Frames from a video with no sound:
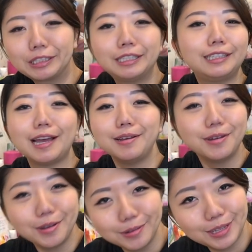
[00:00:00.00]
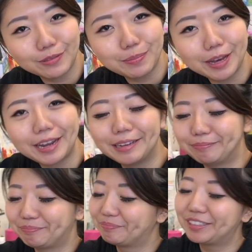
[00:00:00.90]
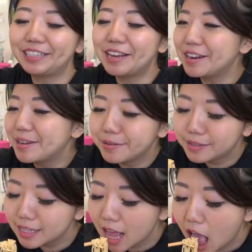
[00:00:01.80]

Send nudes, everybody. Send nudes.